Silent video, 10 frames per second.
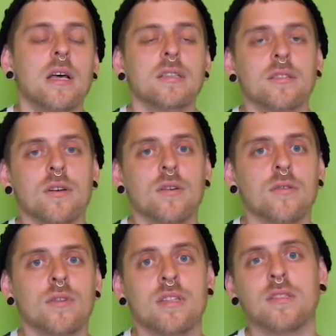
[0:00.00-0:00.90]

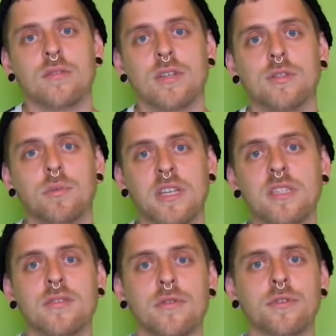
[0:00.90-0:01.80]
So this is going to be
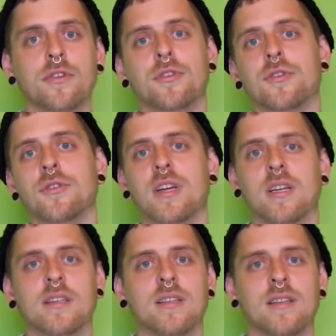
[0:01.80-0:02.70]
easy for you. You
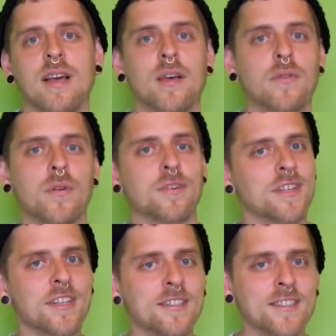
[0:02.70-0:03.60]
can have
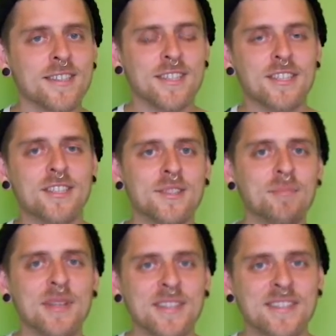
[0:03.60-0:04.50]
your ears
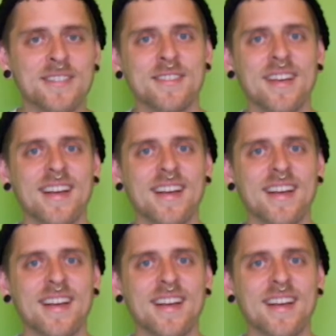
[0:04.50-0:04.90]
peeled